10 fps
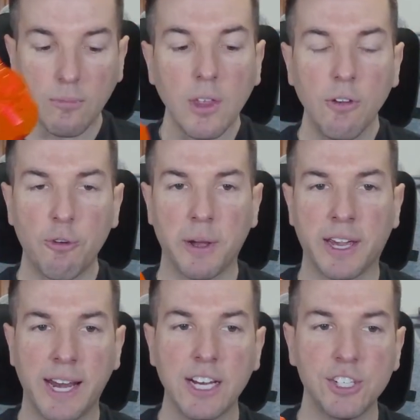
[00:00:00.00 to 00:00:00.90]
From a
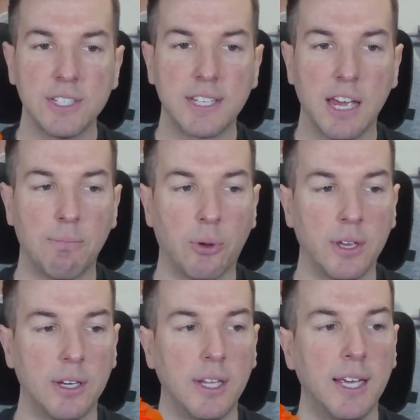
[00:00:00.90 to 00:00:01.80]
connection standpoint,
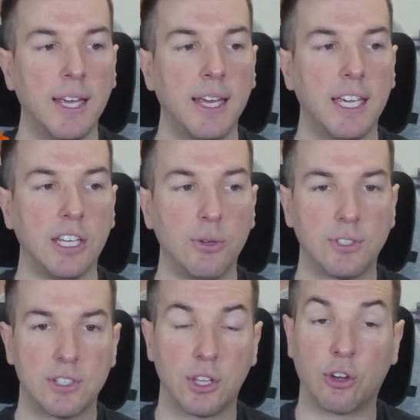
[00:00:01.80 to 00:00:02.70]
it uses
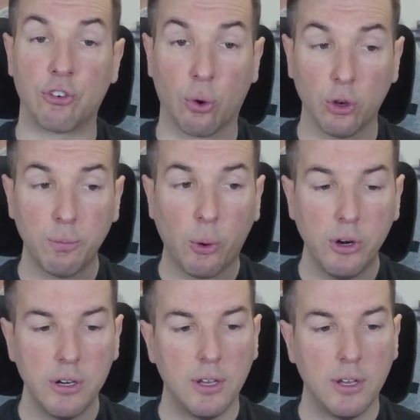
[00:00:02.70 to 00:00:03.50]
the controller port.